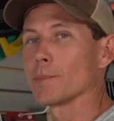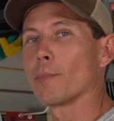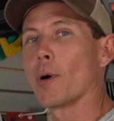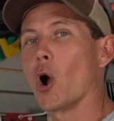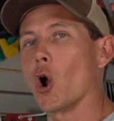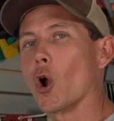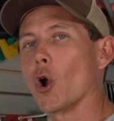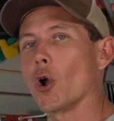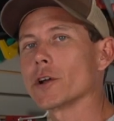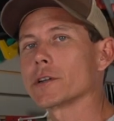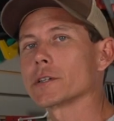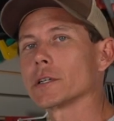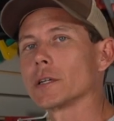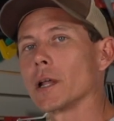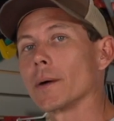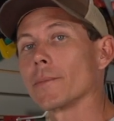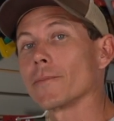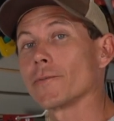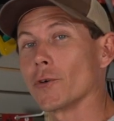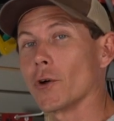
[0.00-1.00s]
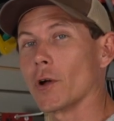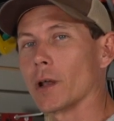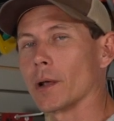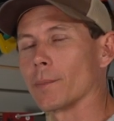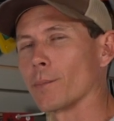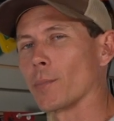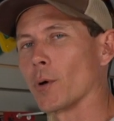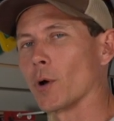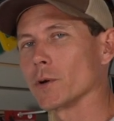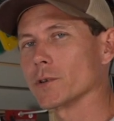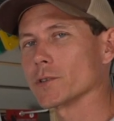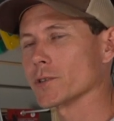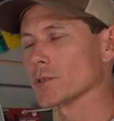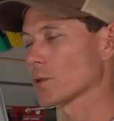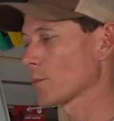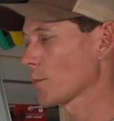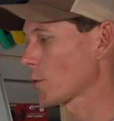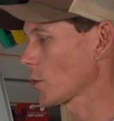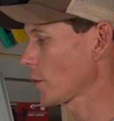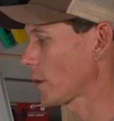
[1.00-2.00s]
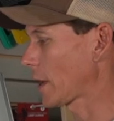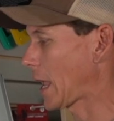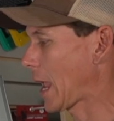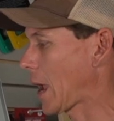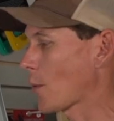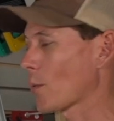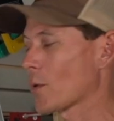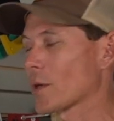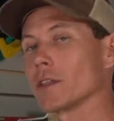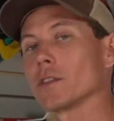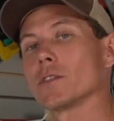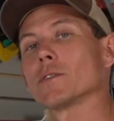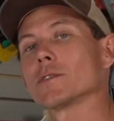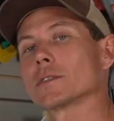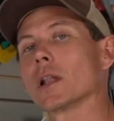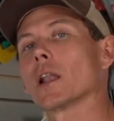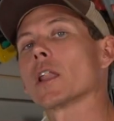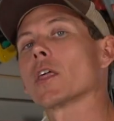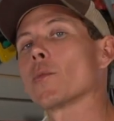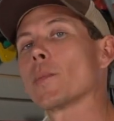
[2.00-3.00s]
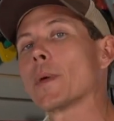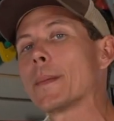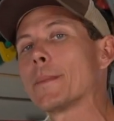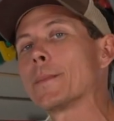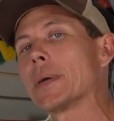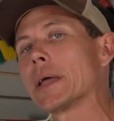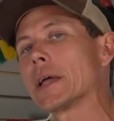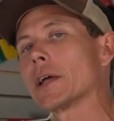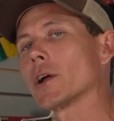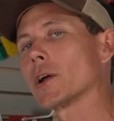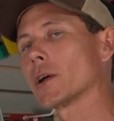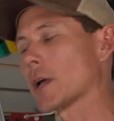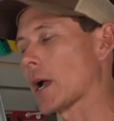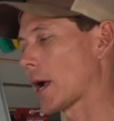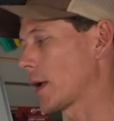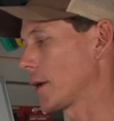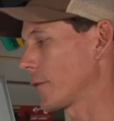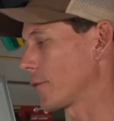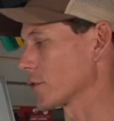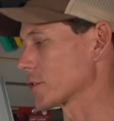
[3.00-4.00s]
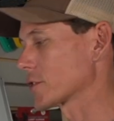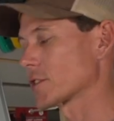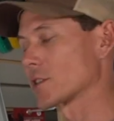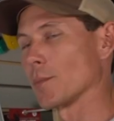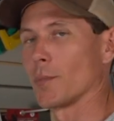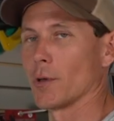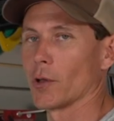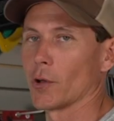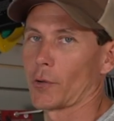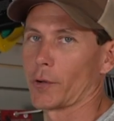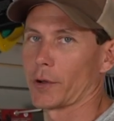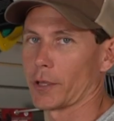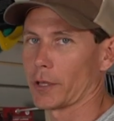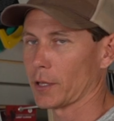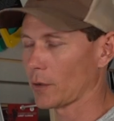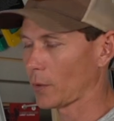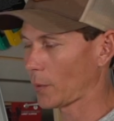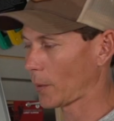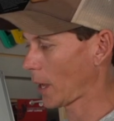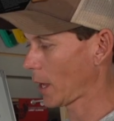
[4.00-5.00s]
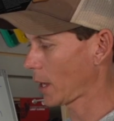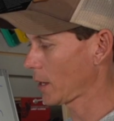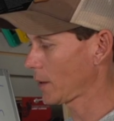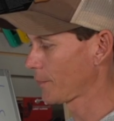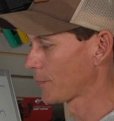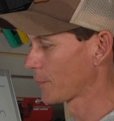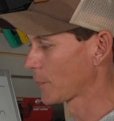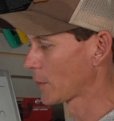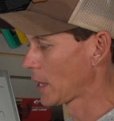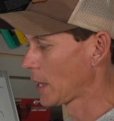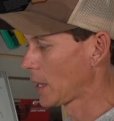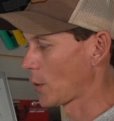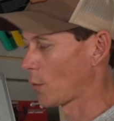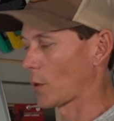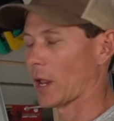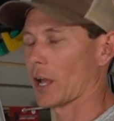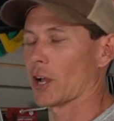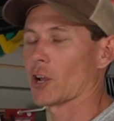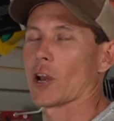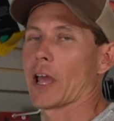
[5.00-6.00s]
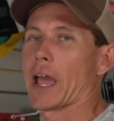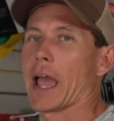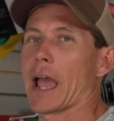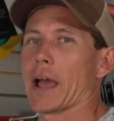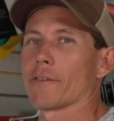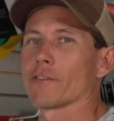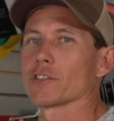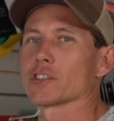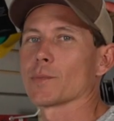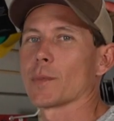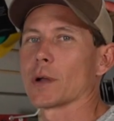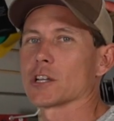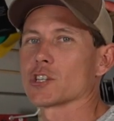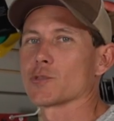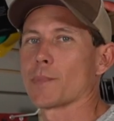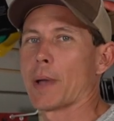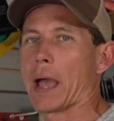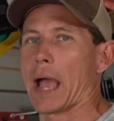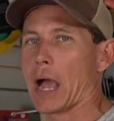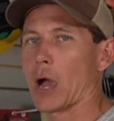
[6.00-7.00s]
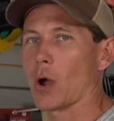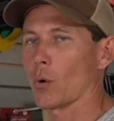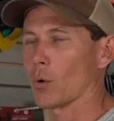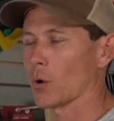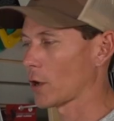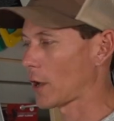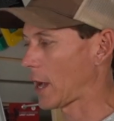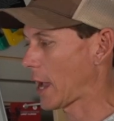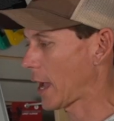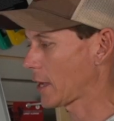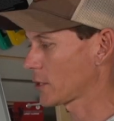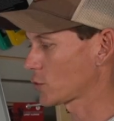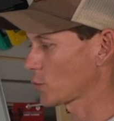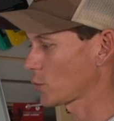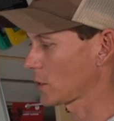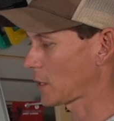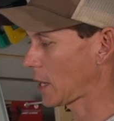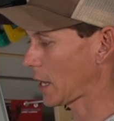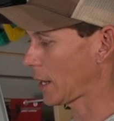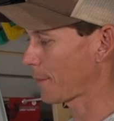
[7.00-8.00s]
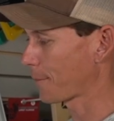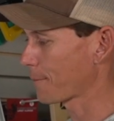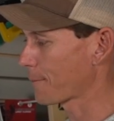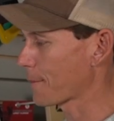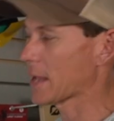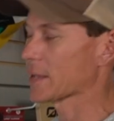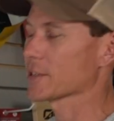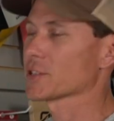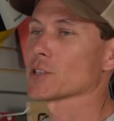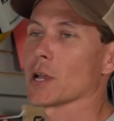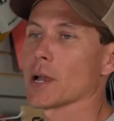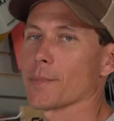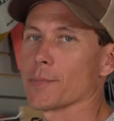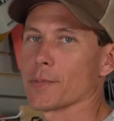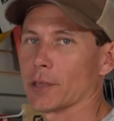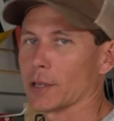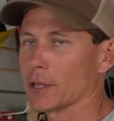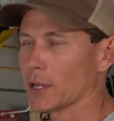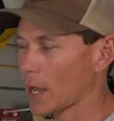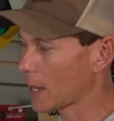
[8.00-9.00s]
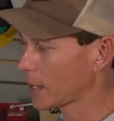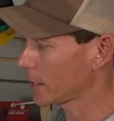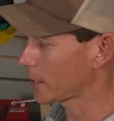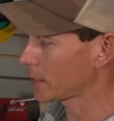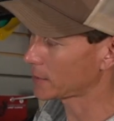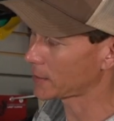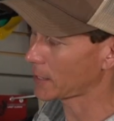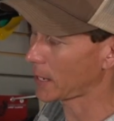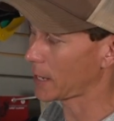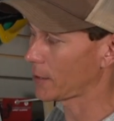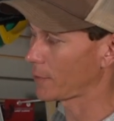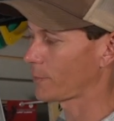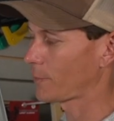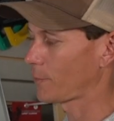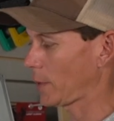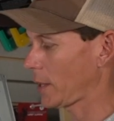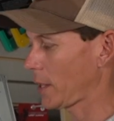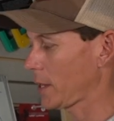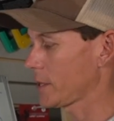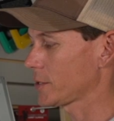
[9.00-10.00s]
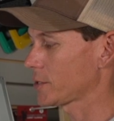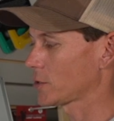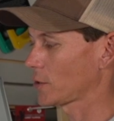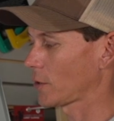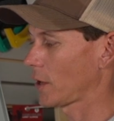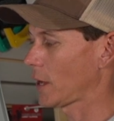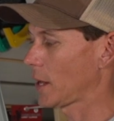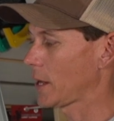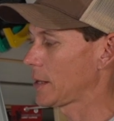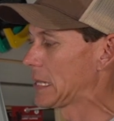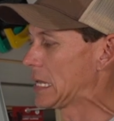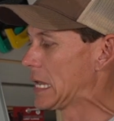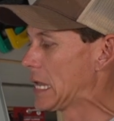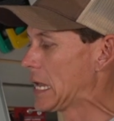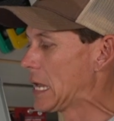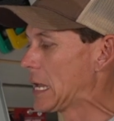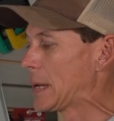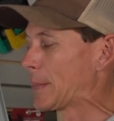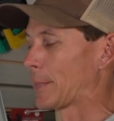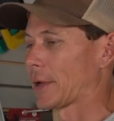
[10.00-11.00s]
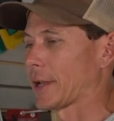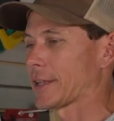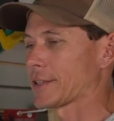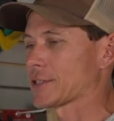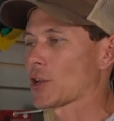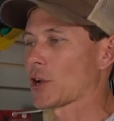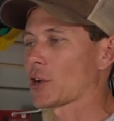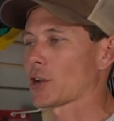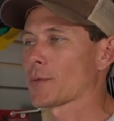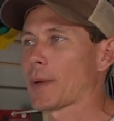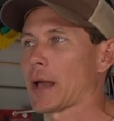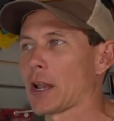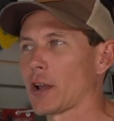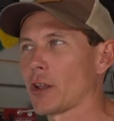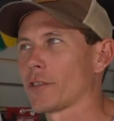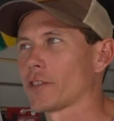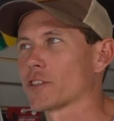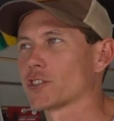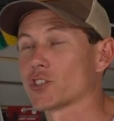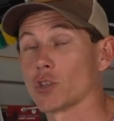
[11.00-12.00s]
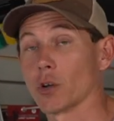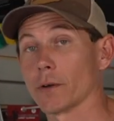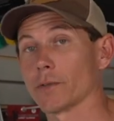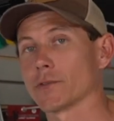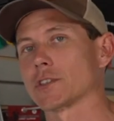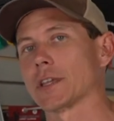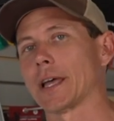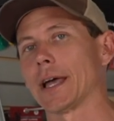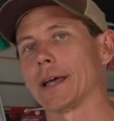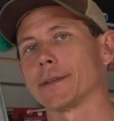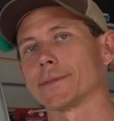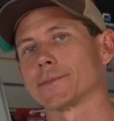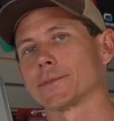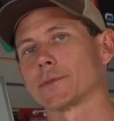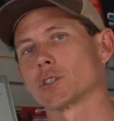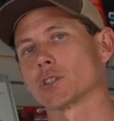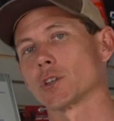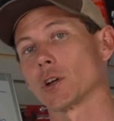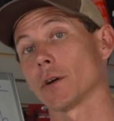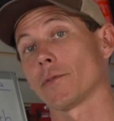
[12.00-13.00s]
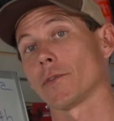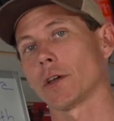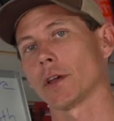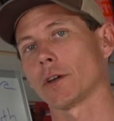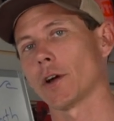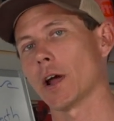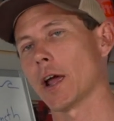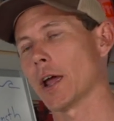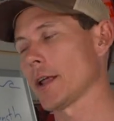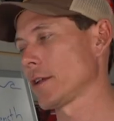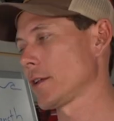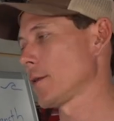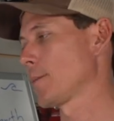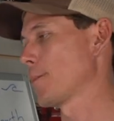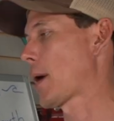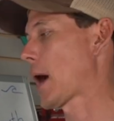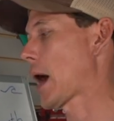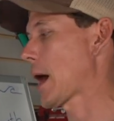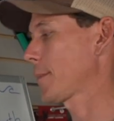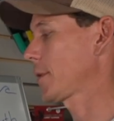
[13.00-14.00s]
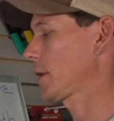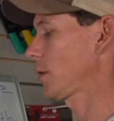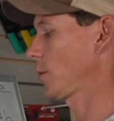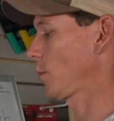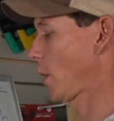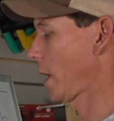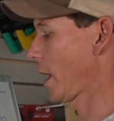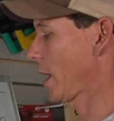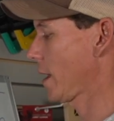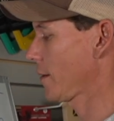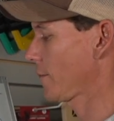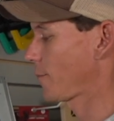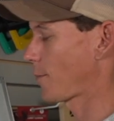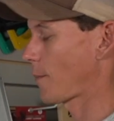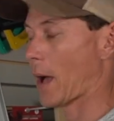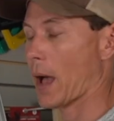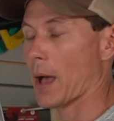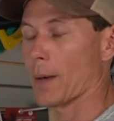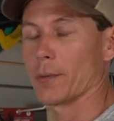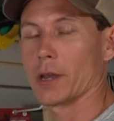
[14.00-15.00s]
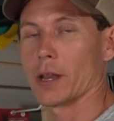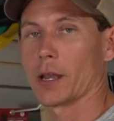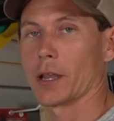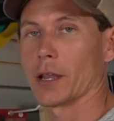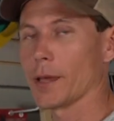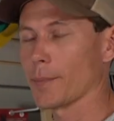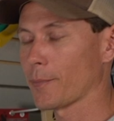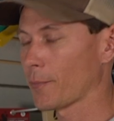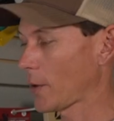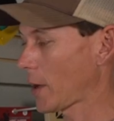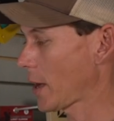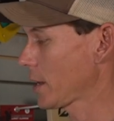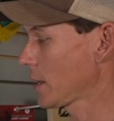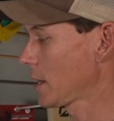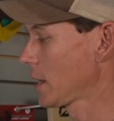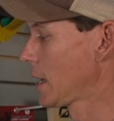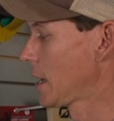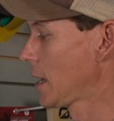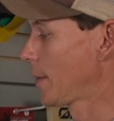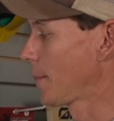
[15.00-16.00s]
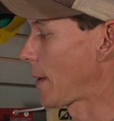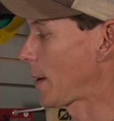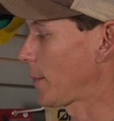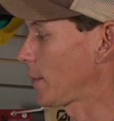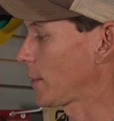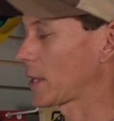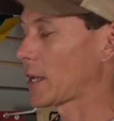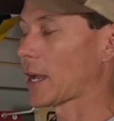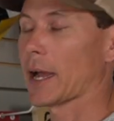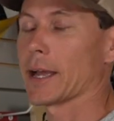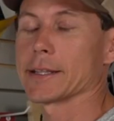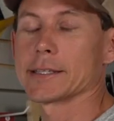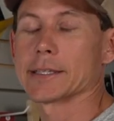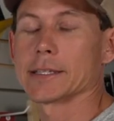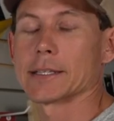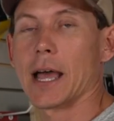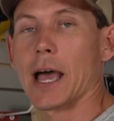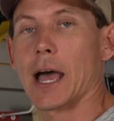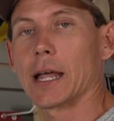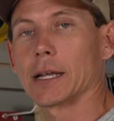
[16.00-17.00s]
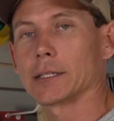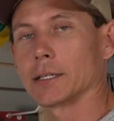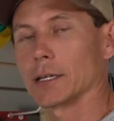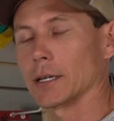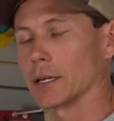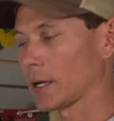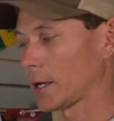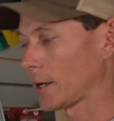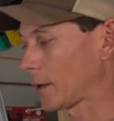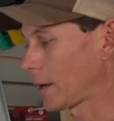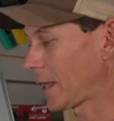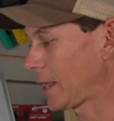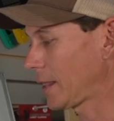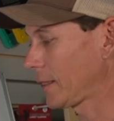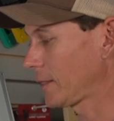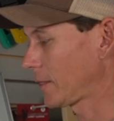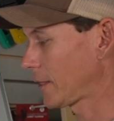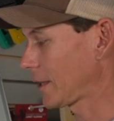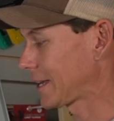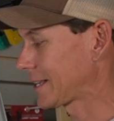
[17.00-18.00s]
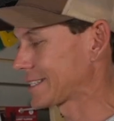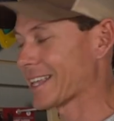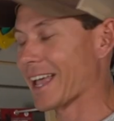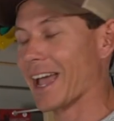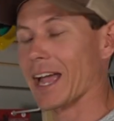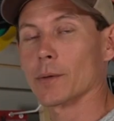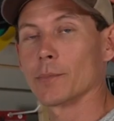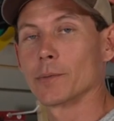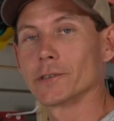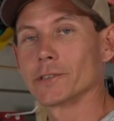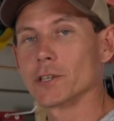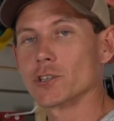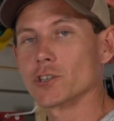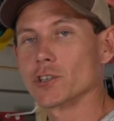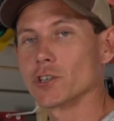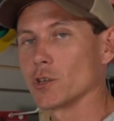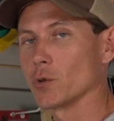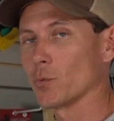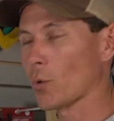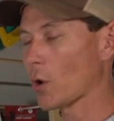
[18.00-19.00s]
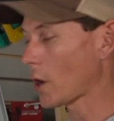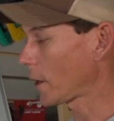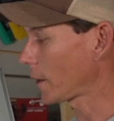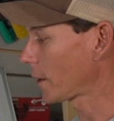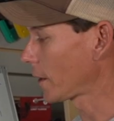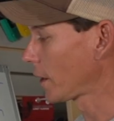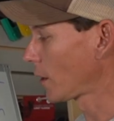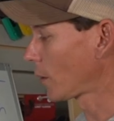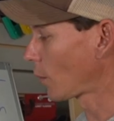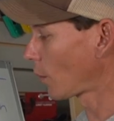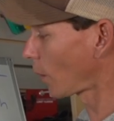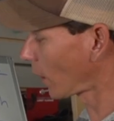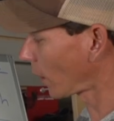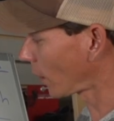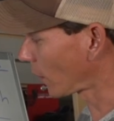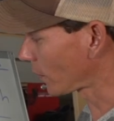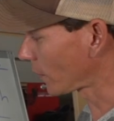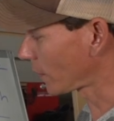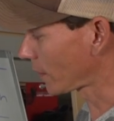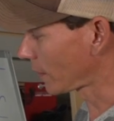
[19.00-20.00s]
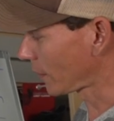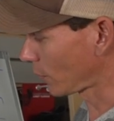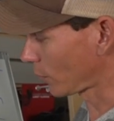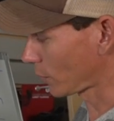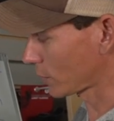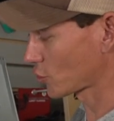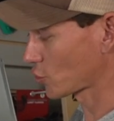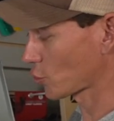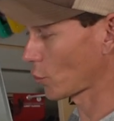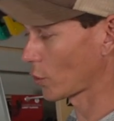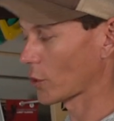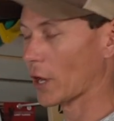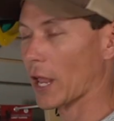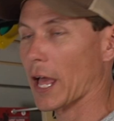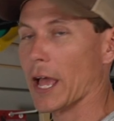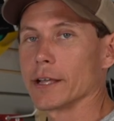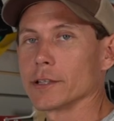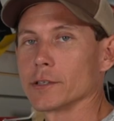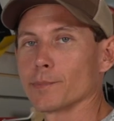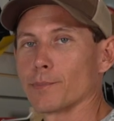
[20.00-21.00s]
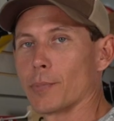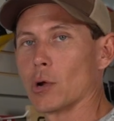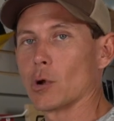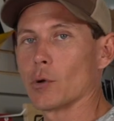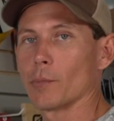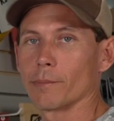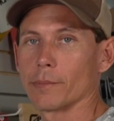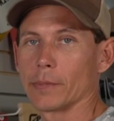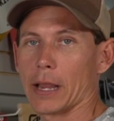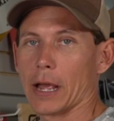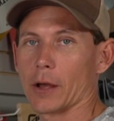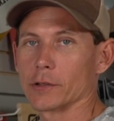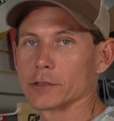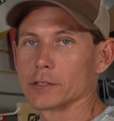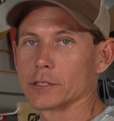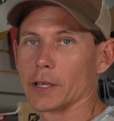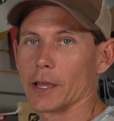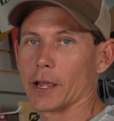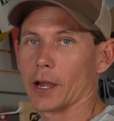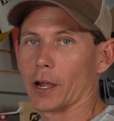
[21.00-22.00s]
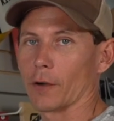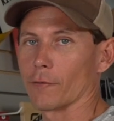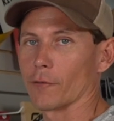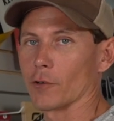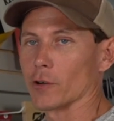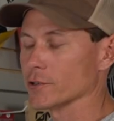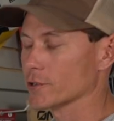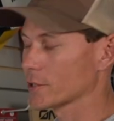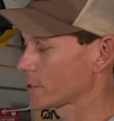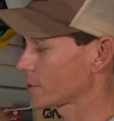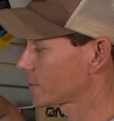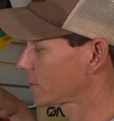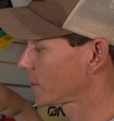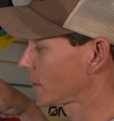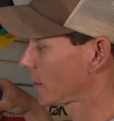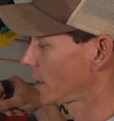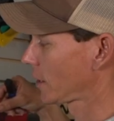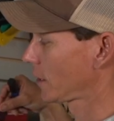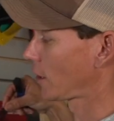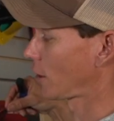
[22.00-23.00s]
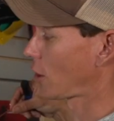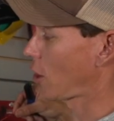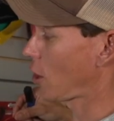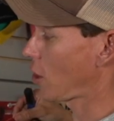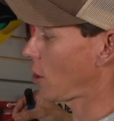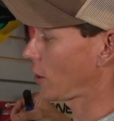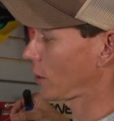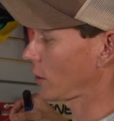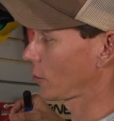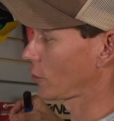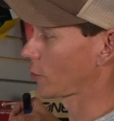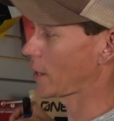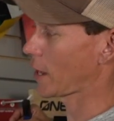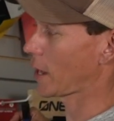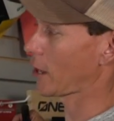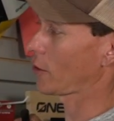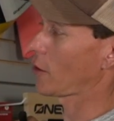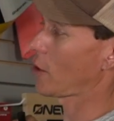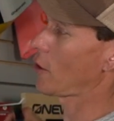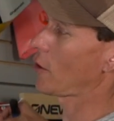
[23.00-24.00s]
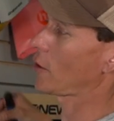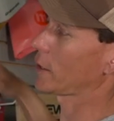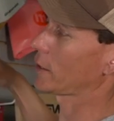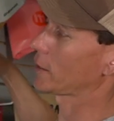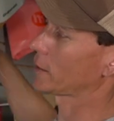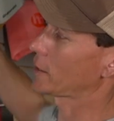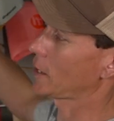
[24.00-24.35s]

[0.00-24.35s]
parked and upfront and personable, and we can use a little bit bigger kite for stability, okay? We're not gonna have as much power as we kind of mess up and the kite gets out of place, all right? But let's talk about on the surf side. Surfing, right? You're bombing a wave, bombing a lip, right? Maybe the kite's not uh, in the exact position you want. Well, with shorter lines, boom, now it's there. Versus long, look how long it